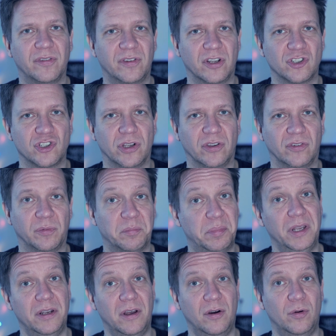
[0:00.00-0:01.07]
such as
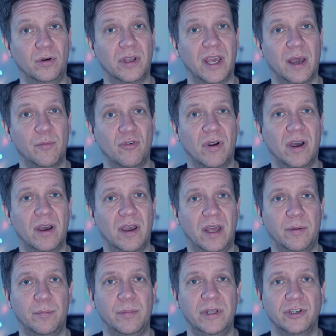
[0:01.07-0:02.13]
pinhole camera
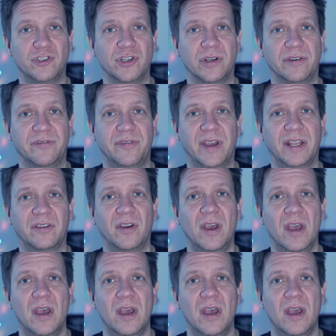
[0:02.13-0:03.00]
and miniature effect,